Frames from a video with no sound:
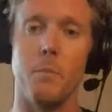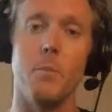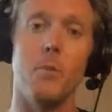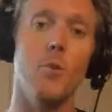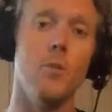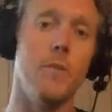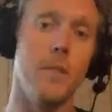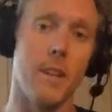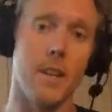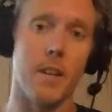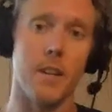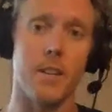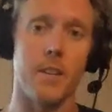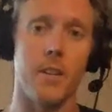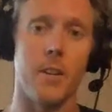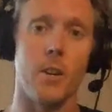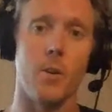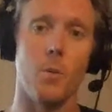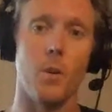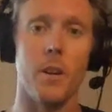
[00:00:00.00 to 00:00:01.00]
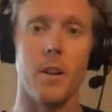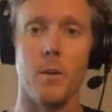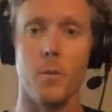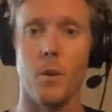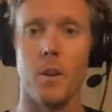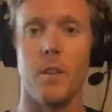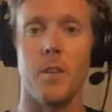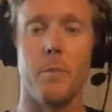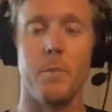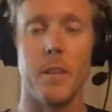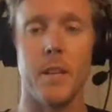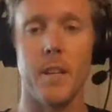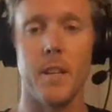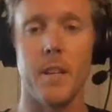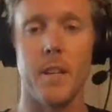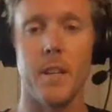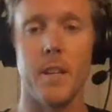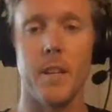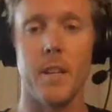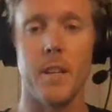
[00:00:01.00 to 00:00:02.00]
moving. You know, one of the big
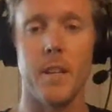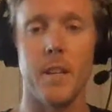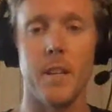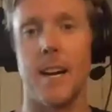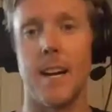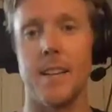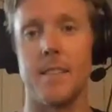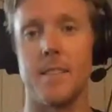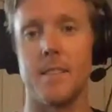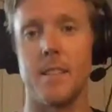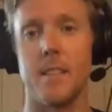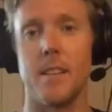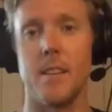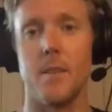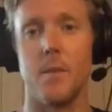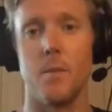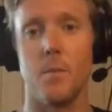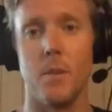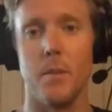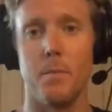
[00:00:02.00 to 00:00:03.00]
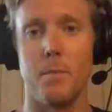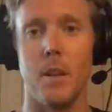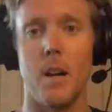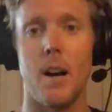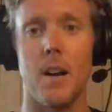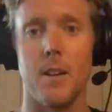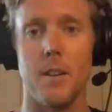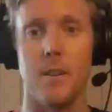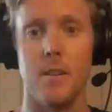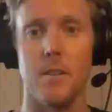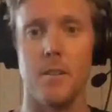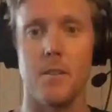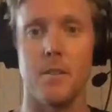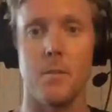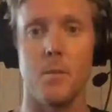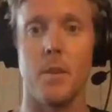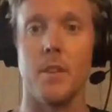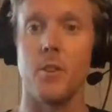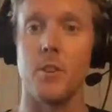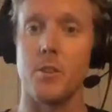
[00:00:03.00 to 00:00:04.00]
issues that I see with
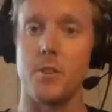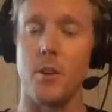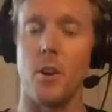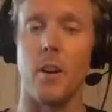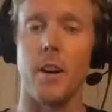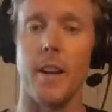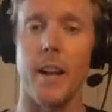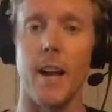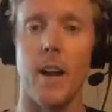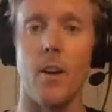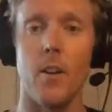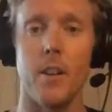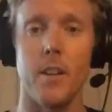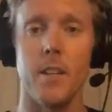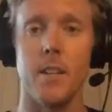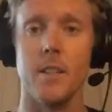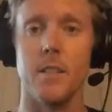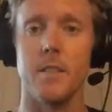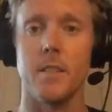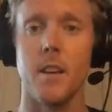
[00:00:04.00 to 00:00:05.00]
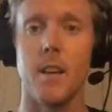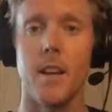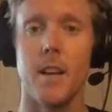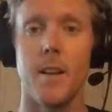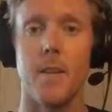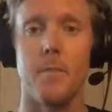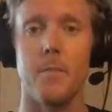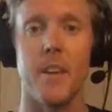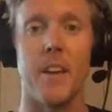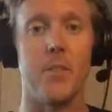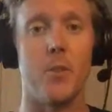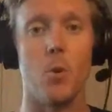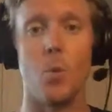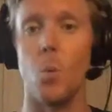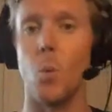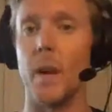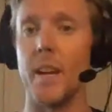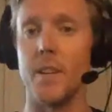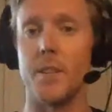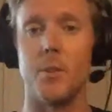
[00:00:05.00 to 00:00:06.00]
blockers when they're starting out is that they're
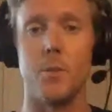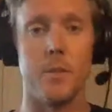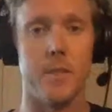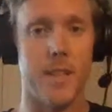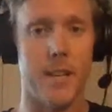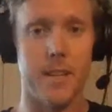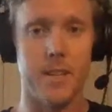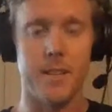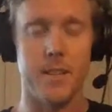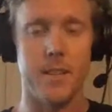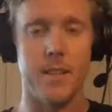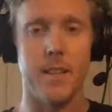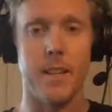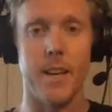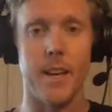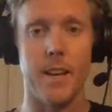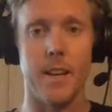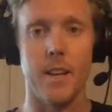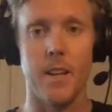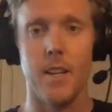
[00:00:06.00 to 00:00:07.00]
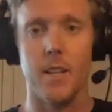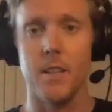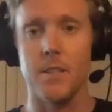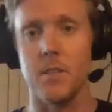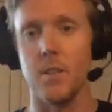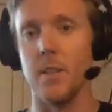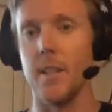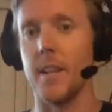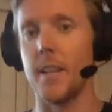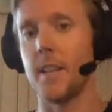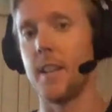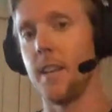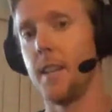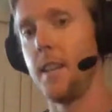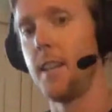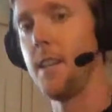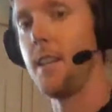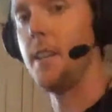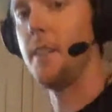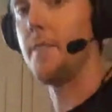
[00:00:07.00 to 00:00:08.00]
way too tight to the net. So like
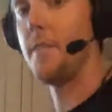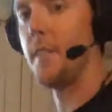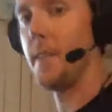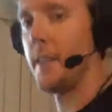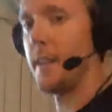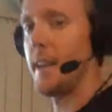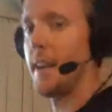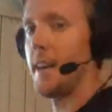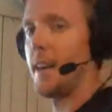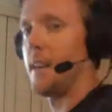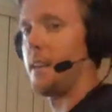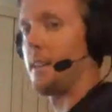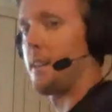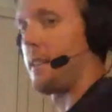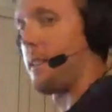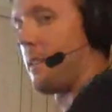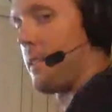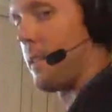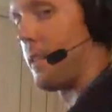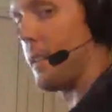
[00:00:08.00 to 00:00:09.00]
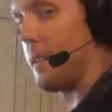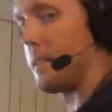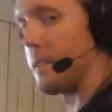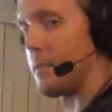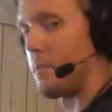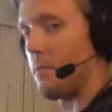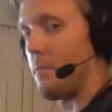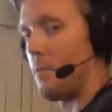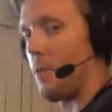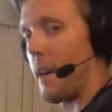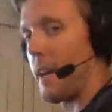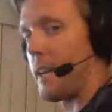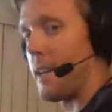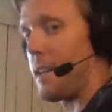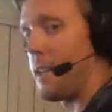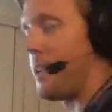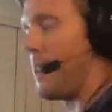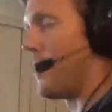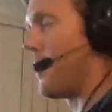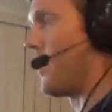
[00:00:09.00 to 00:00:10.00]
if the net is right
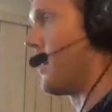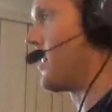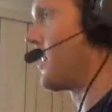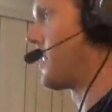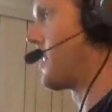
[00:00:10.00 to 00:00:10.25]
here,